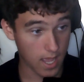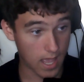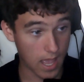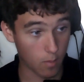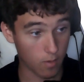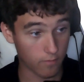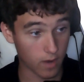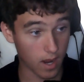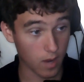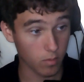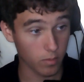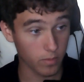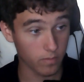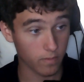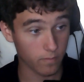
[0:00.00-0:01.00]
However, I will
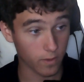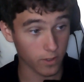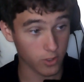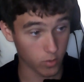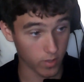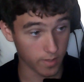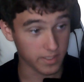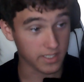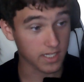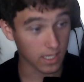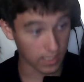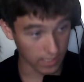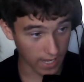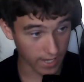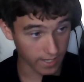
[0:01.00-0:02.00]
be referring to him as
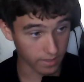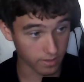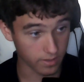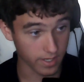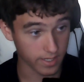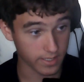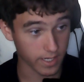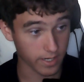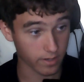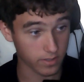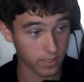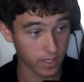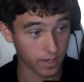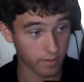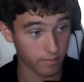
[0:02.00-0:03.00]
Clyde the entire
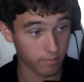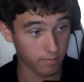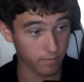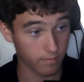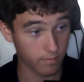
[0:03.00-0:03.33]
time.